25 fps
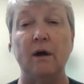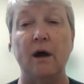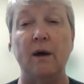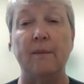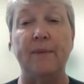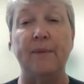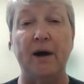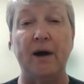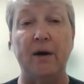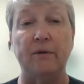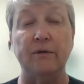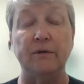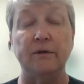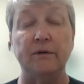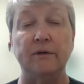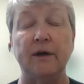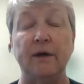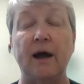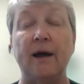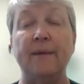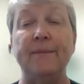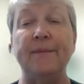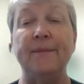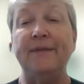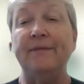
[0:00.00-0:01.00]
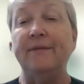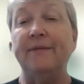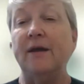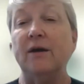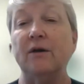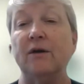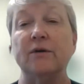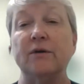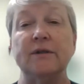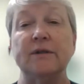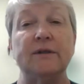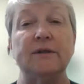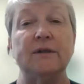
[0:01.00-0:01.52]
about. I mean,
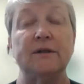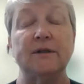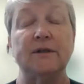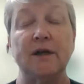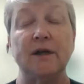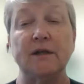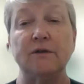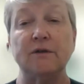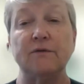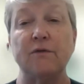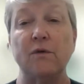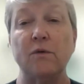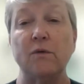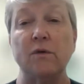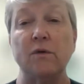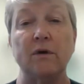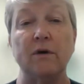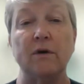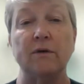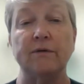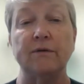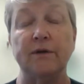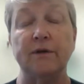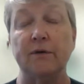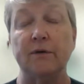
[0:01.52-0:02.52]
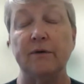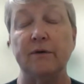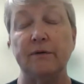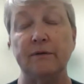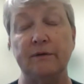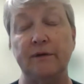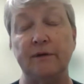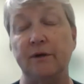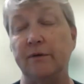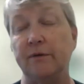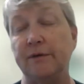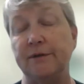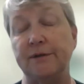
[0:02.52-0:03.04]
there isn't a test for, there
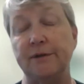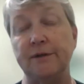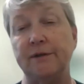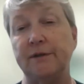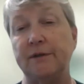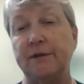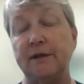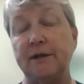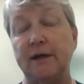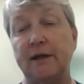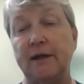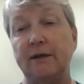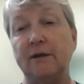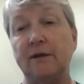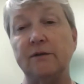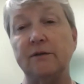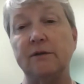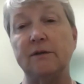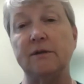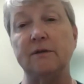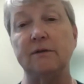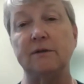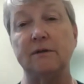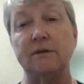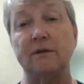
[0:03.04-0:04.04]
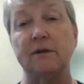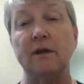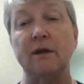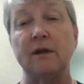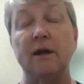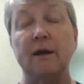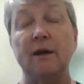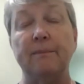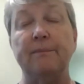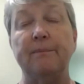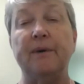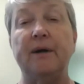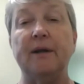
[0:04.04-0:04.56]
there isn't a diagnosis,
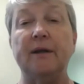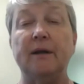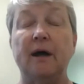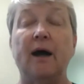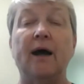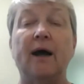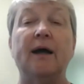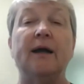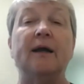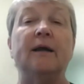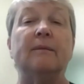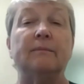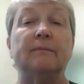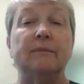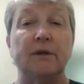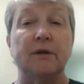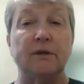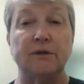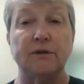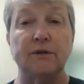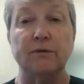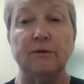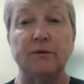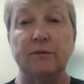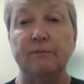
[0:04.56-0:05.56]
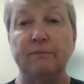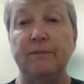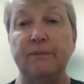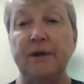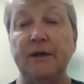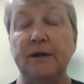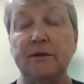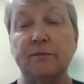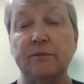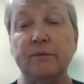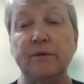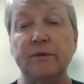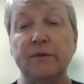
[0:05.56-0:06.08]
but I am certain
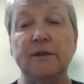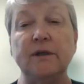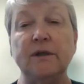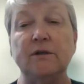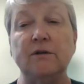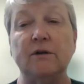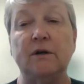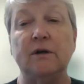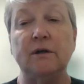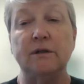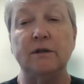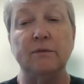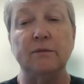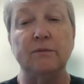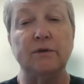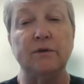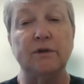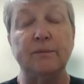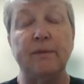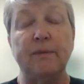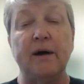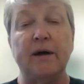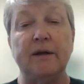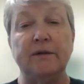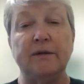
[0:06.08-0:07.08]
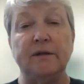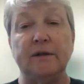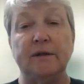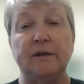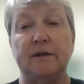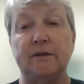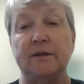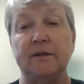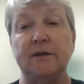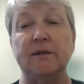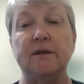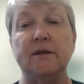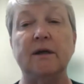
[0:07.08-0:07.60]
because we see dogs that respond to
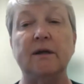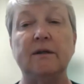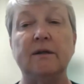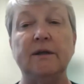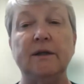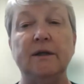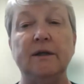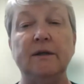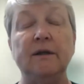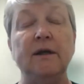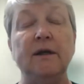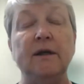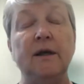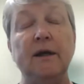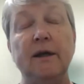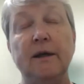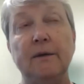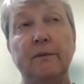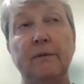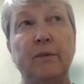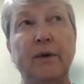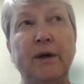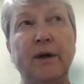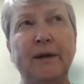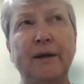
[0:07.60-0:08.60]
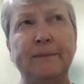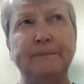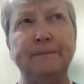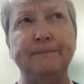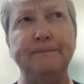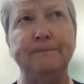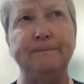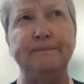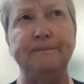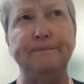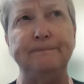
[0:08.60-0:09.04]
doxycycline when